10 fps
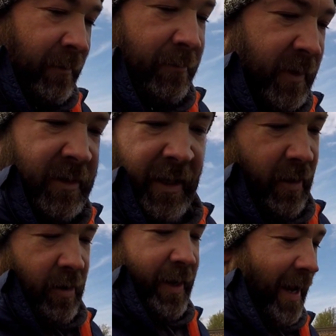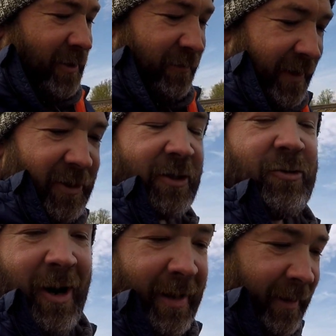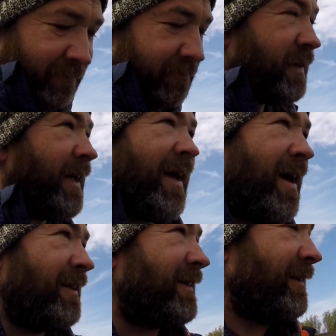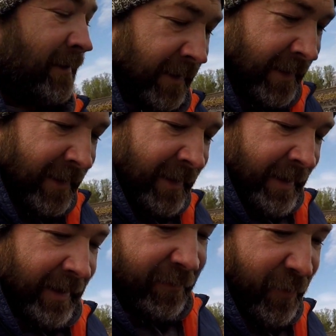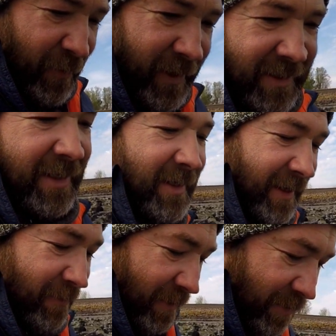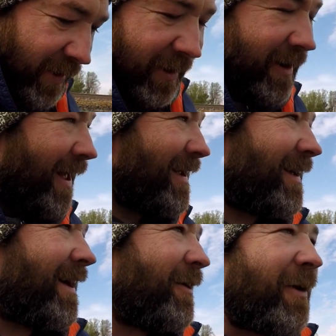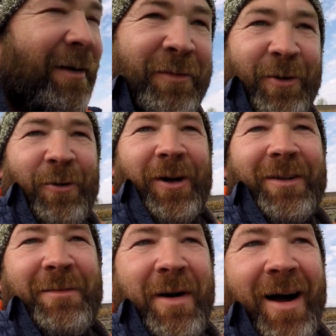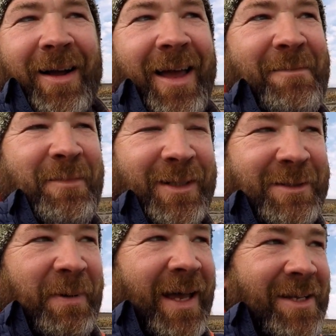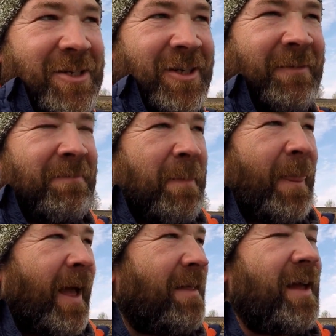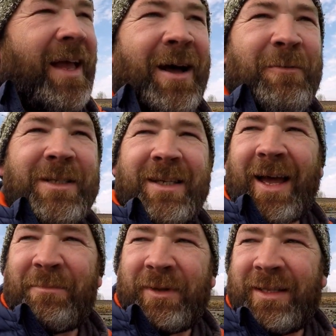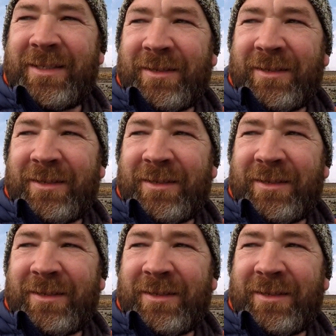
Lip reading: because I don't catch fish. I try, but I can't. And if you want to see someone pulling an anchor, you'll have to go on to Mark Kemble's page. I think Alan's Captain's